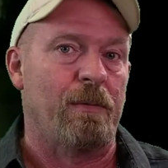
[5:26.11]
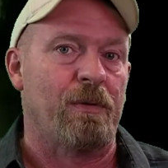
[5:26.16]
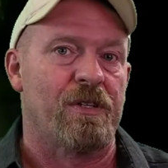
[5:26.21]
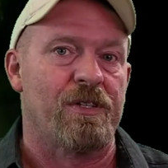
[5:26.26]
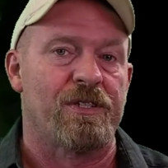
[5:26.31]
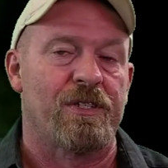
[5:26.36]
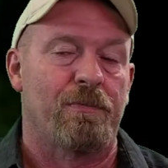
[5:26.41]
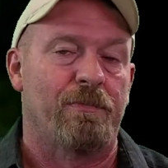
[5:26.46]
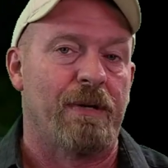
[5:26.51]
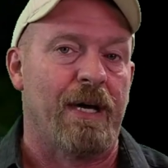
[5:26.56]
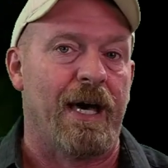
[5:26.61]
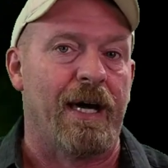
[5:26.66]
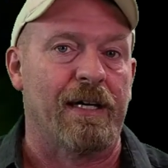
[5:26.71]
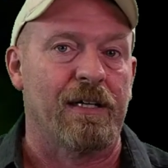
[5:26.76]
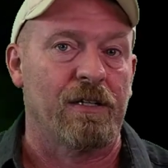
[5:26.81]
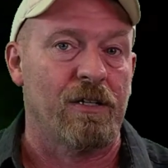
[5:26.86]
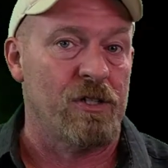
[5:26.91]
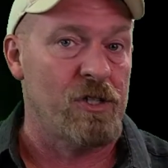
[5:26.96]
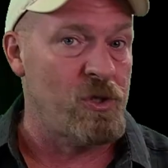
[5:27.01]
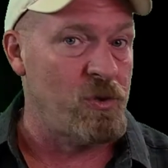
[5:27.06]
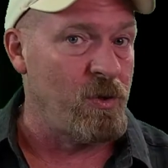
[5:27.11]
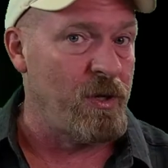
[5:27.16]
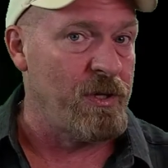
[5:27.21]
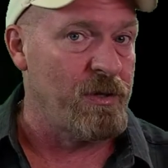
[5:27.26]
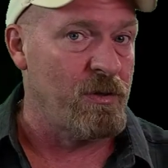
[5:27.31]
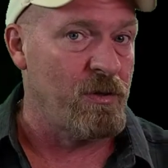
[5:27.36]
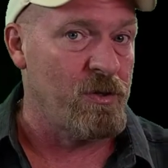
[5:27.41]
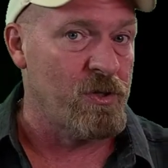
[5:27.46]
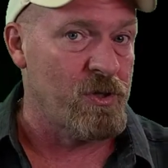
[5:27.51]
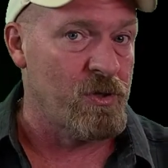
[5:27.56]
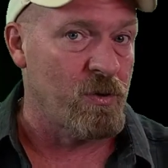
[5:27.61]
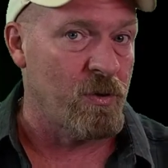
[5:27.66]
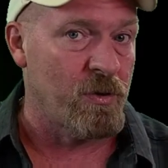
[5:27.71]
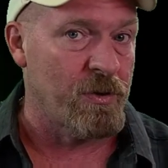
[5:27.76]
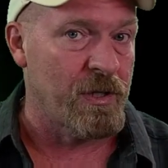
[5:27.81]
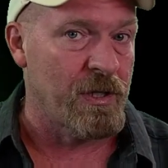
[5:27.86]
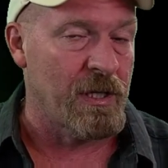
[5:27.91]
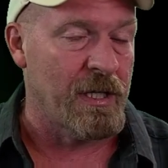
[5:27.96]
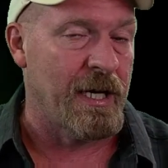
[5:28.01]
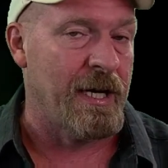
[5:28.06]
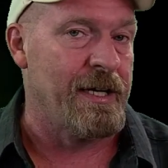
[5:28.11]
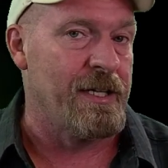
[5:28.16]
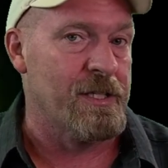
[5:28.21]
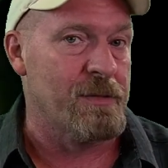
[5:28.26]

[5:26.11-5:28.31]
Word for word: to sit back and enjoy those northern lights.